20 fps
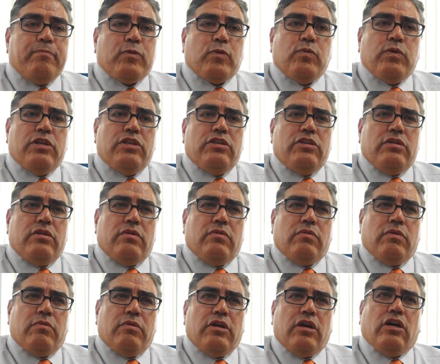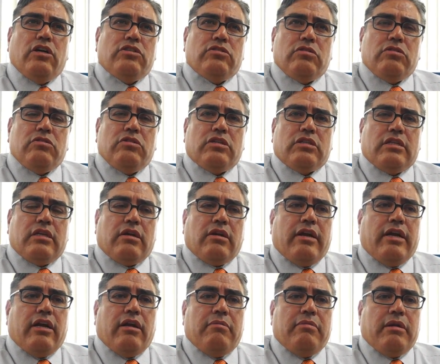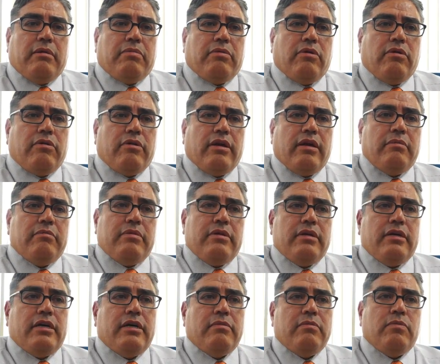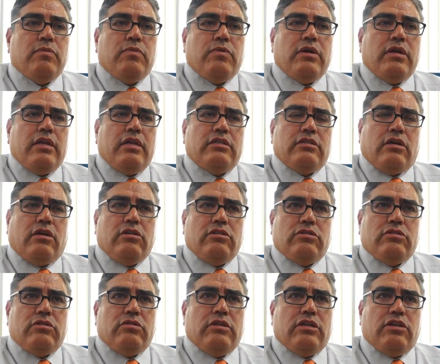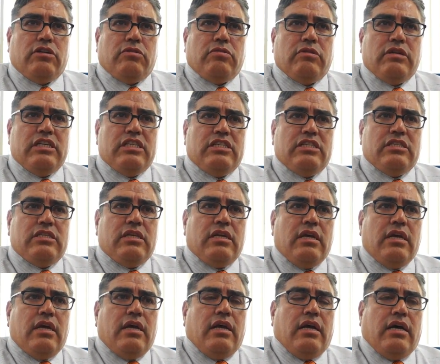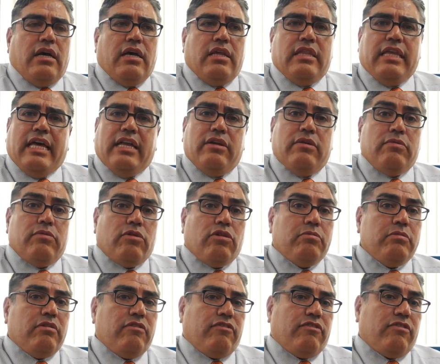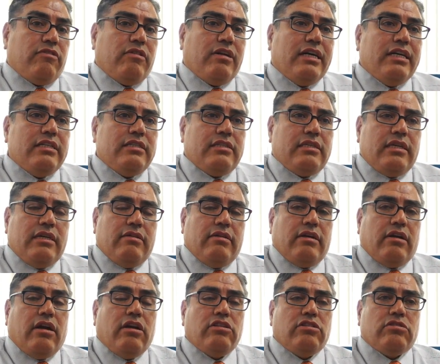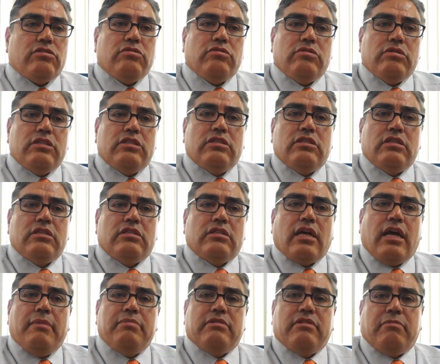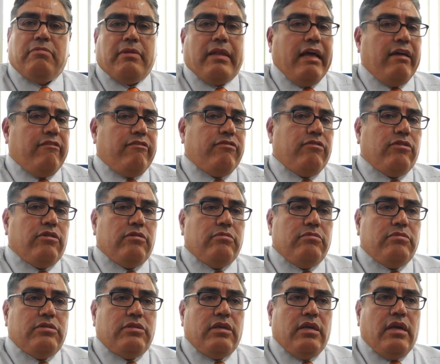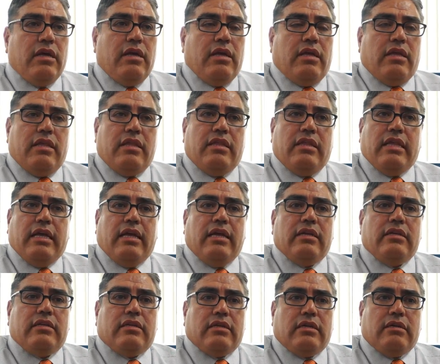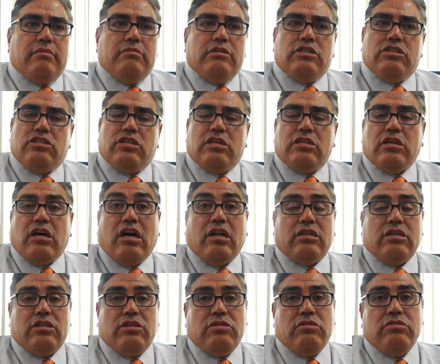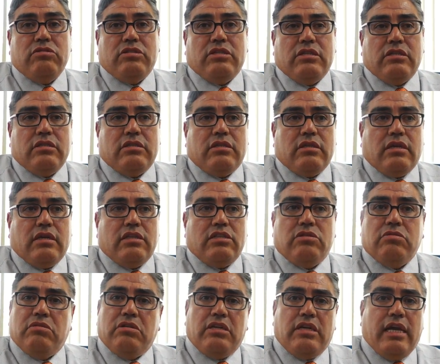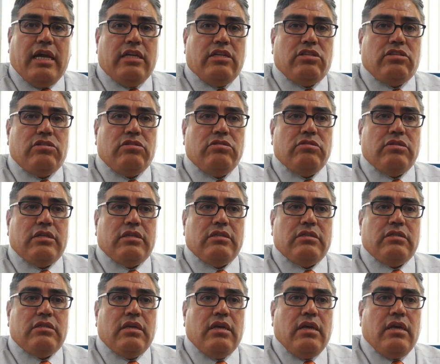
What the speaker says: When we also looked at our Arabic program, what has also increased that enrollment for us here at our school is the types of platforms that Ms. Jandali uses to engage students.